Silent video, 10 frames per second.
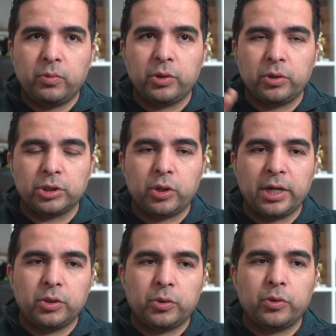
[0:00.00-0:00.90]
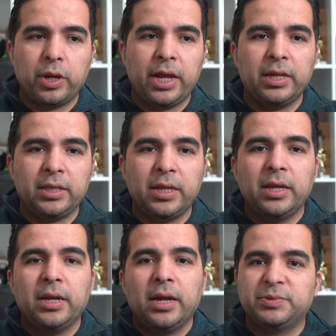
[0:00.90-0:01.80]
when you're trying to create
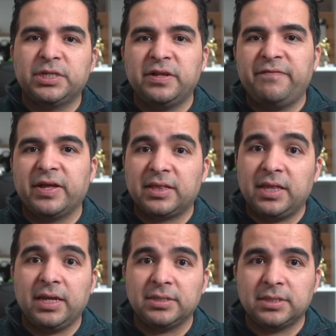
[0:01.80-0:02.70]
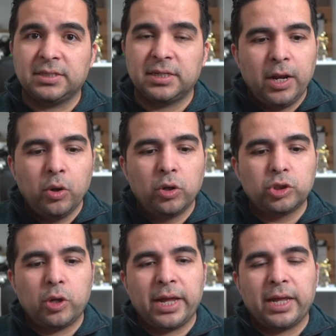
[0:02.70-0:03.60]
specific things. And
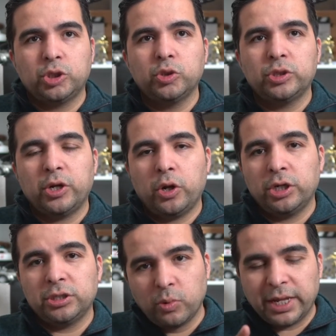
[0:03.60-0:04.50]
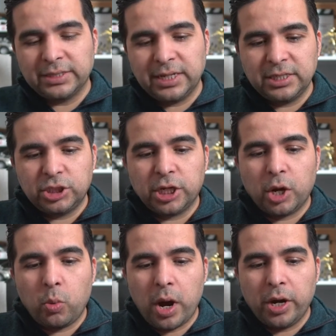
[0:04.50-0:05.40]
also I choose another, we can say
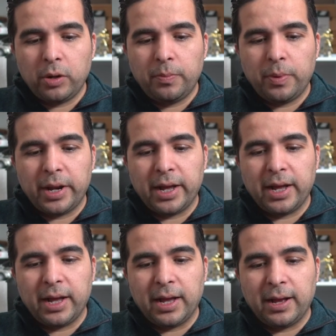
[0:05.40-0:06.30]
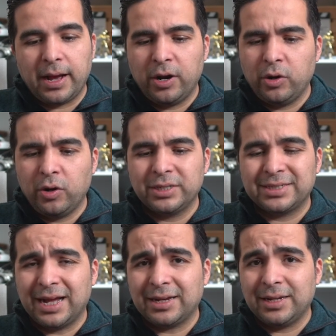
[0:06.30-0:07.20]
chicken wire, but I don't know
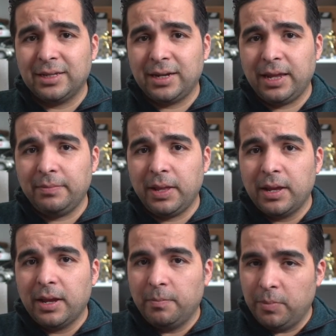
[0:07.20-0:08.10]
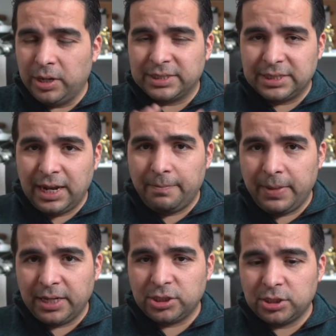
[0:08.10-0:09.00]
exactly the name, but it's still a
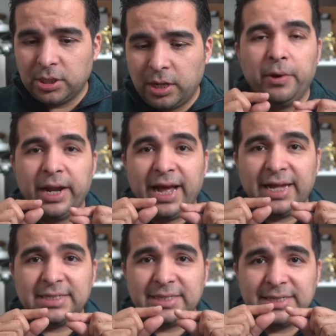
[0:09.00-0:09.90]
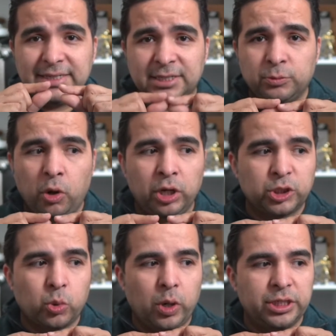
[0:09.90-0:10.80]
mesh. But it has small
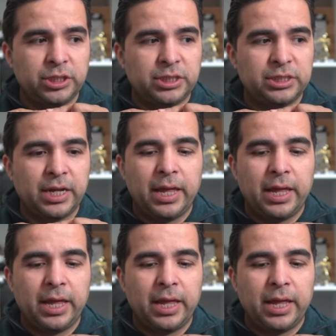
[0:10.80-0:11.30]
squares,